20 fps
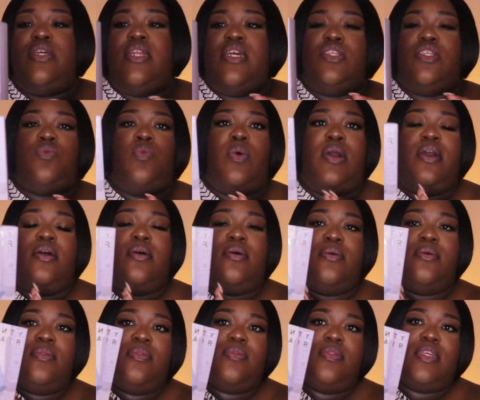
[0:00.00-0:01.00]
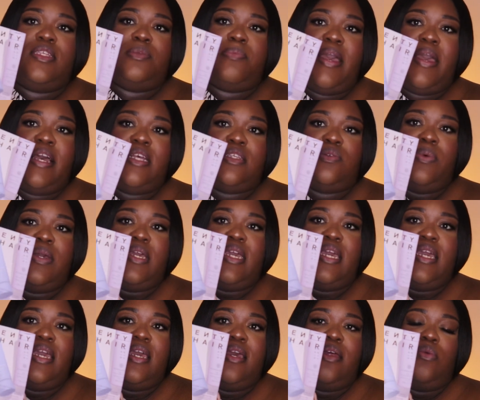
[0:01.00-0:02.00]
it as well this past
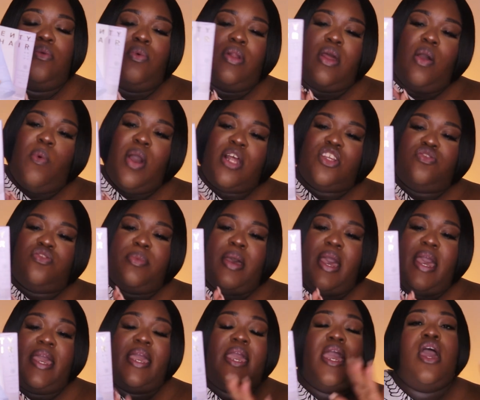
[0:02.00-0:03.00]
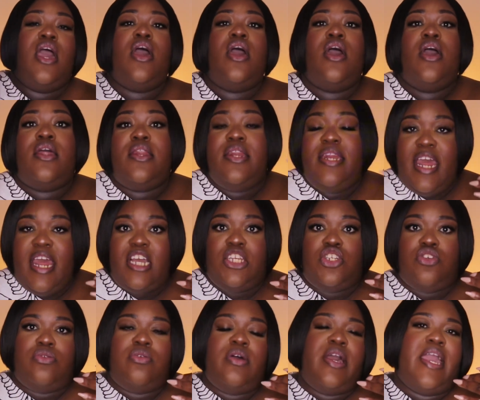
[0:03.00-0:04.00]
weekend when I washed my
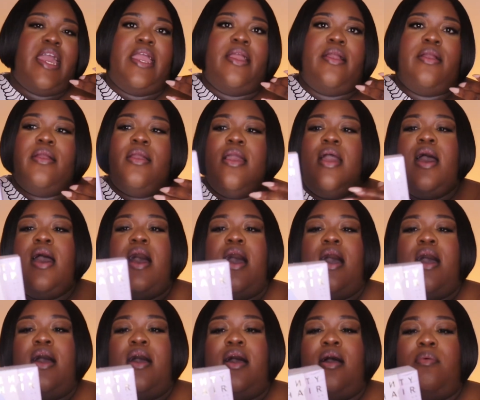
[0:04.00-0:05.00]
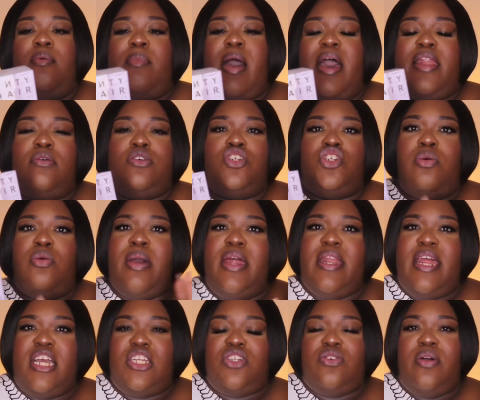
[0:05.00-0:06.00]
natural hair. I don't show my
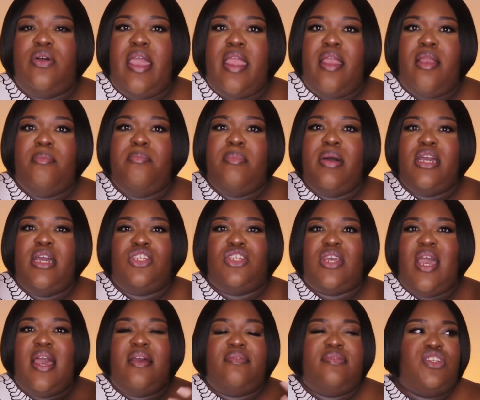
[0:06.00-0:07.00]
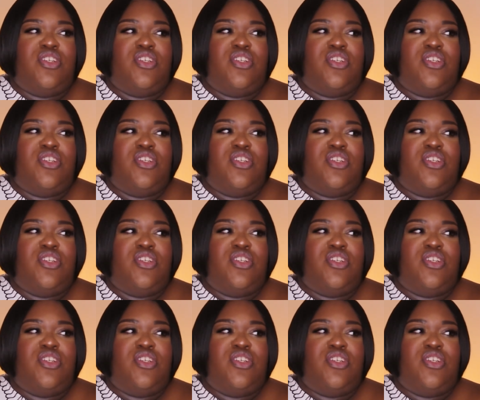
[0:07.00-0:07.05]
natural hair much. I've